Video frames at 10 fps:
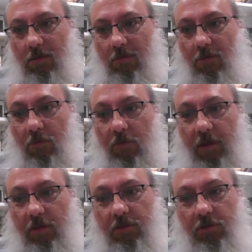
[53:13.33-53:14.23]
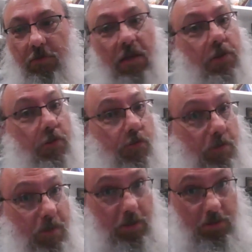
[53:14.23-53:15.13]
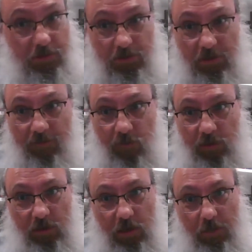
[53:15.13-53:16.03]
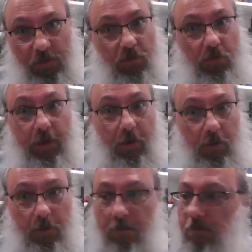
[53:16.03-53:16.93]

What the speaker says: Well, we're down to about 3 minutes if we keep it to an hour.